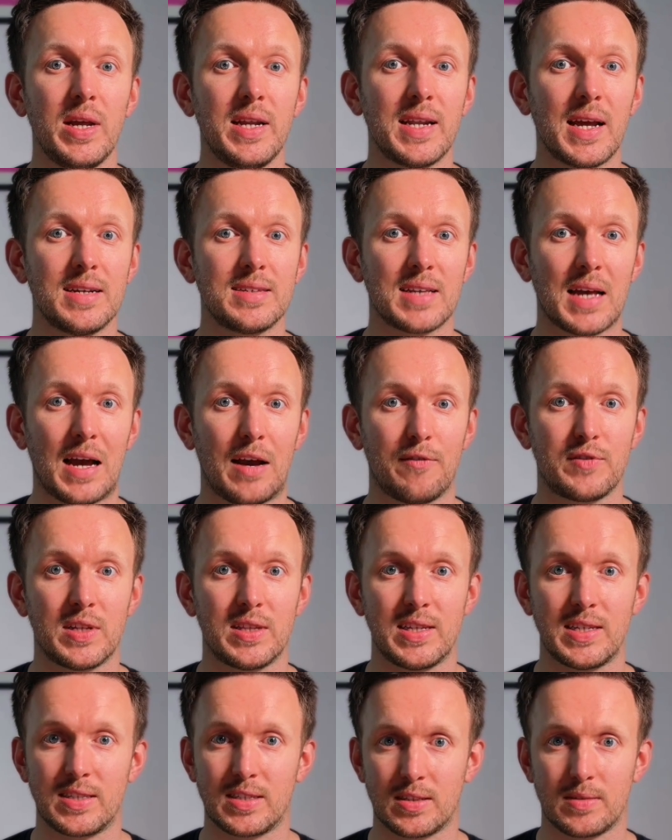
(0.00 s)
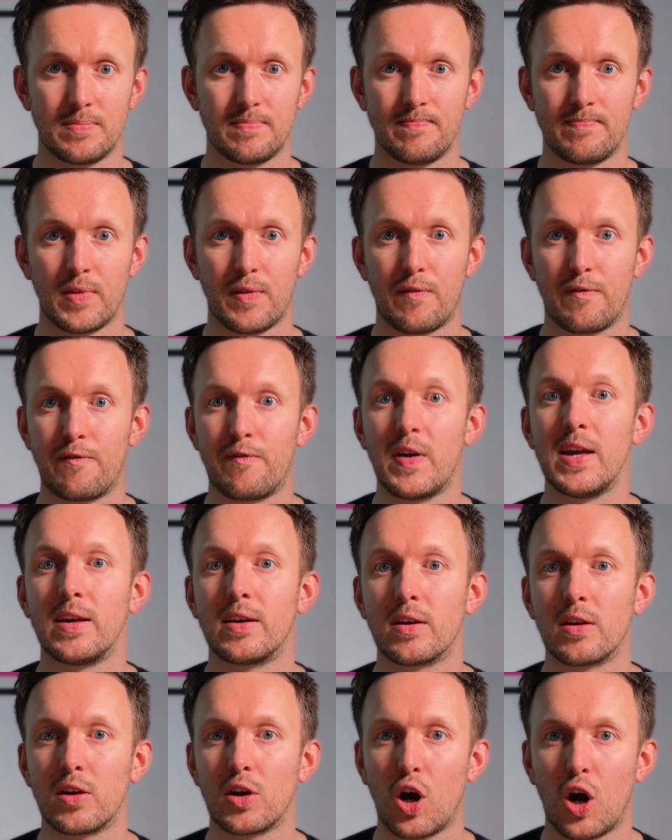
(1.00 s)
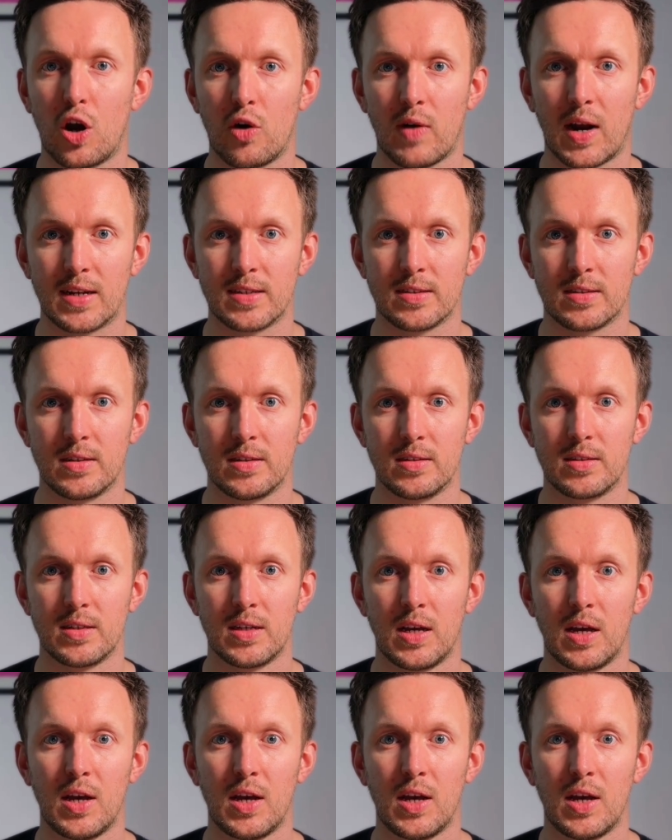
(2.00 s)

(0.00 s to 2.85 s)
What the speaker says: days after this fake car accident,